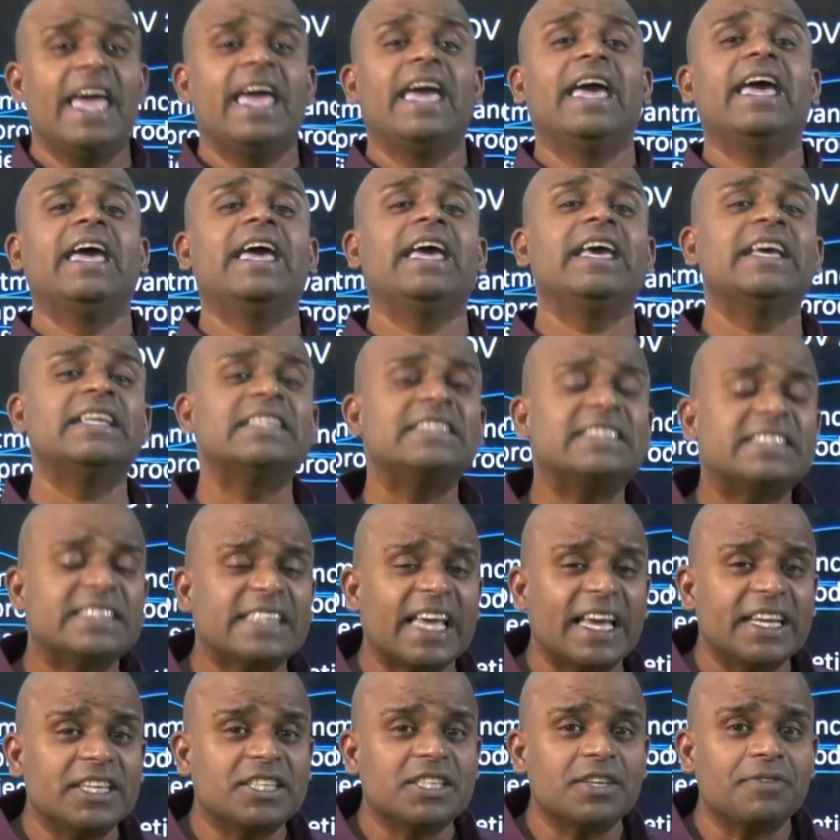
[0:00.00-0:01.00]
in
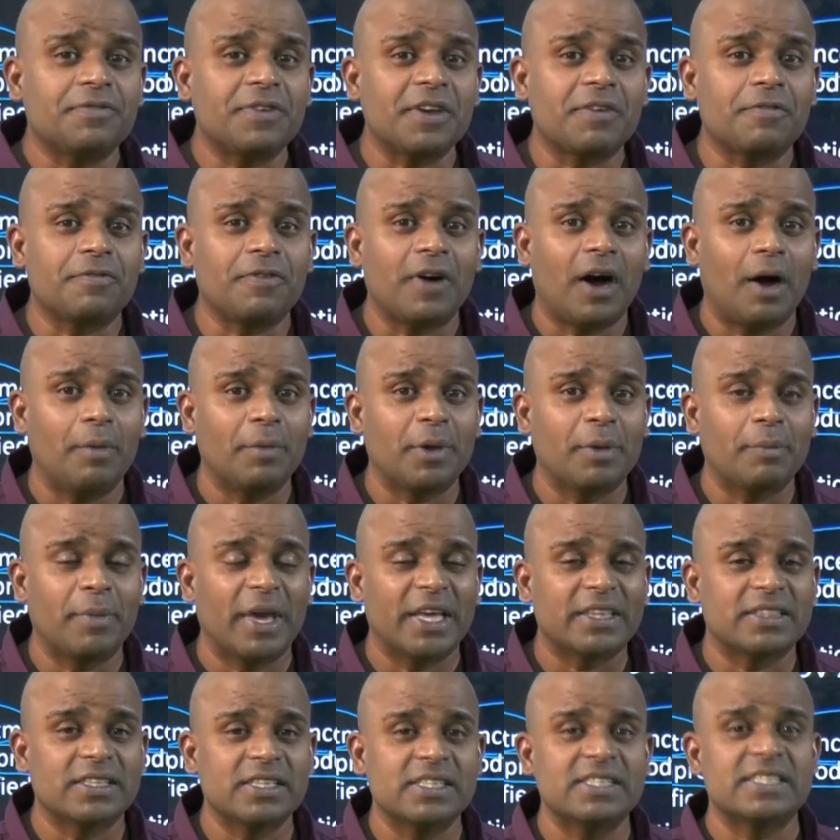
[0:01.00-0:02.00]
scientific farming
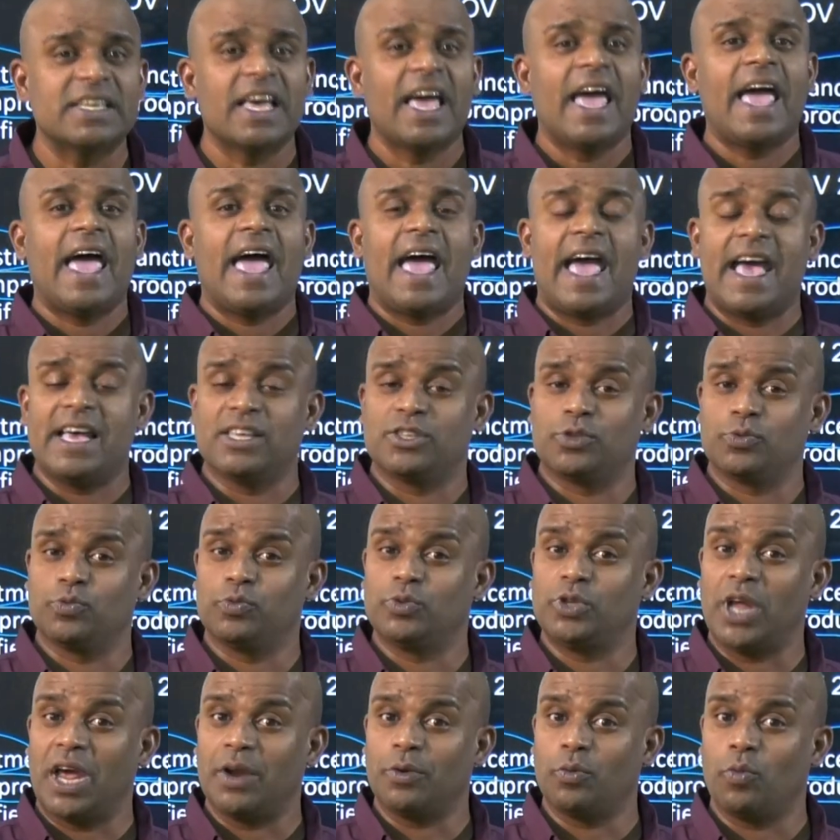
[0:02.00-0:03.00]
methods has
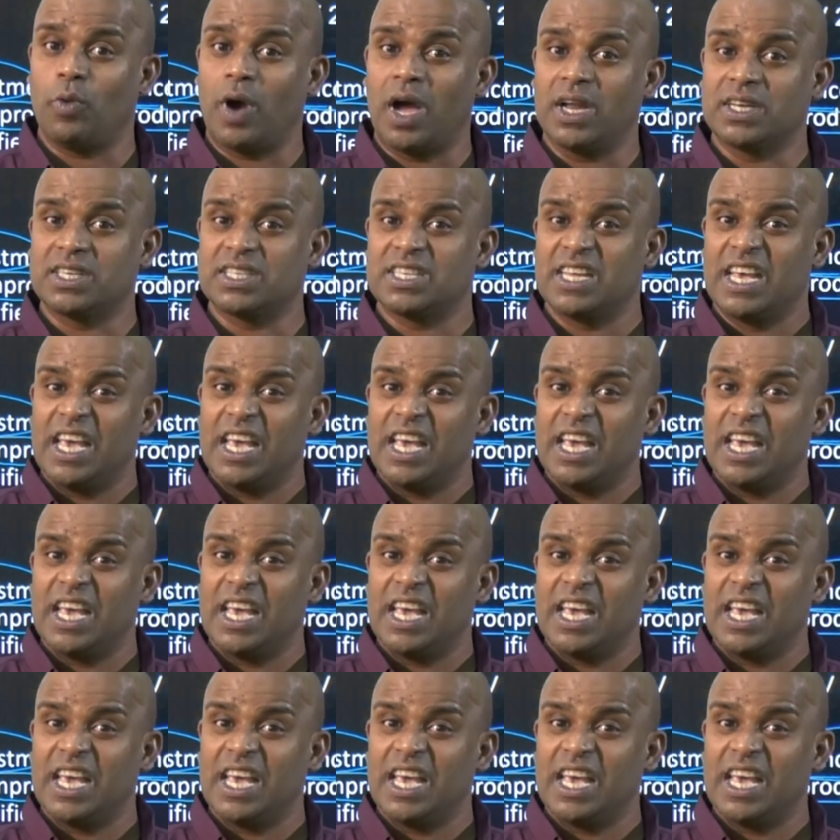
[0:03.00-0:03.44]
done what?